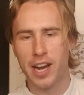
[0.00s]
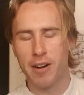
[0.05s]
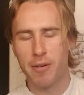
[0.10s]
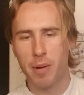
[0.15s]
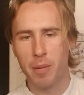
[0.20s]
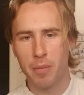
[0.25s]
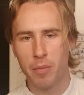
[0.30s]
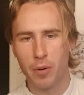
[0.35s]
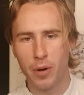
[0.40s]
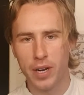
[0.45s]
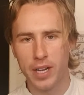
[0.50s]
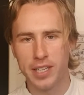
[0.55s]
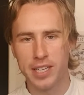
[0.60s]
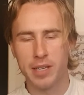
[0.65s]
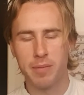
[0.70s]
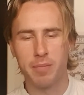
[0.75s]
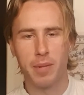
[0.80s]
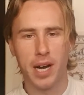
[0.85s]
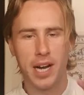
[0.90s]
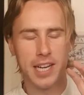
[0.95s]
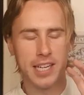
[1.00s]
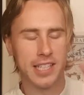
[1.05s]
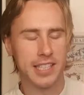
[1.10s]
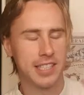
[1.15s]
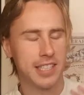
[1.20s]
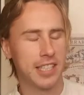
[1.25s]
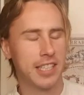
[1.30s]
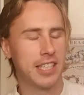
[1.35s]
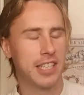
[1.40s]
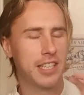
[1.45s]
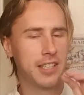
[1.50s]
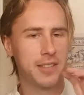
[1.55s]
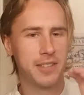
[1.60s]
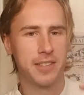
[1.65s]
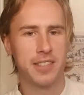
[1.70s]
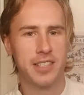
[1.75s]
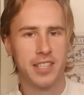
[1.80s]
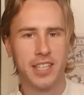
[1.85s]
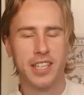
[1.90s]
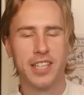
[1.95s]
I remember when I did mine, it's that
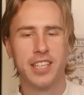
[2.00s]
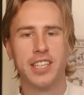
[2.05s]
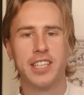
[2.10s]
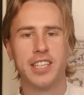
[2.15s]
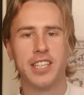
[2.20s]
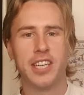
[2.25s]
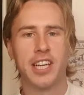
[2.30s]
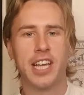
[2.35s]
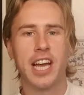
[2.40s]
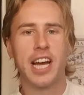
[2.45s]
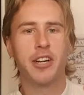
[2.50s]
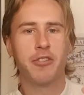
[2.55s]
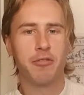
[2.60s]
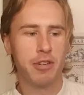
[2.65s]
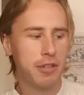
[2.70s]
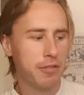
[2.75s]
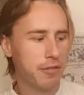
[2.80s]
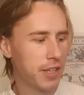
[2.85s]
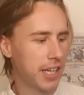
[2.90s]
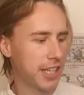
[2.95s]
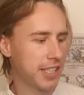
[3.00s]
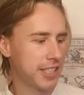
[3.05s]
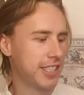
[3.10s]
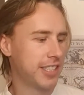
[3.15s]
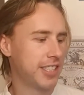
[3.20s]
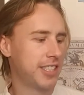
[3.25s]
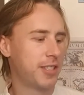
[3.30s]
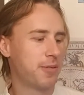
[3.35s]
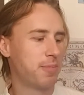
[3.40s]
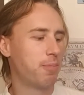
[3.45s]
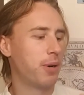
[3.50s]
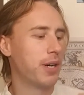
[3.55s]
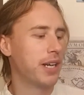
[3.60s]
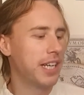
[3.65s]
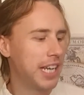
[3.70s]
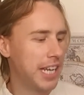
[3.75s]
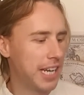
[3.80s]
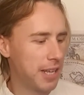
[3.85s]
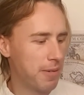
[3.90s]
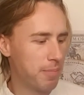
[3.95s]
your gag reflexes
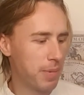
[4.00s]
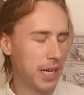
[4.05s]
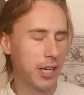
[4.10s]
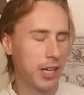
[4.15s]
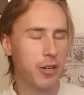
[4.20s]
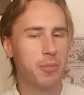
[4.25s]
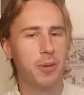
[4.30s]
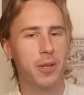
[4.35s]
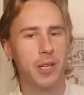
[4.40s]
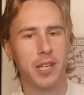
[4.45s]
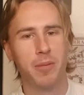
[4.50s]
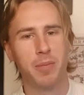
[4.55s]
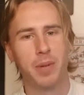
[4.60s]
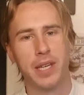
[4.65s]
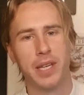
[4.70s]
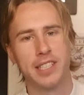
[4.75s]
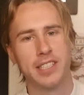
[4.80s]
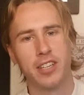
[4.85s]
bringing it back up a little bit.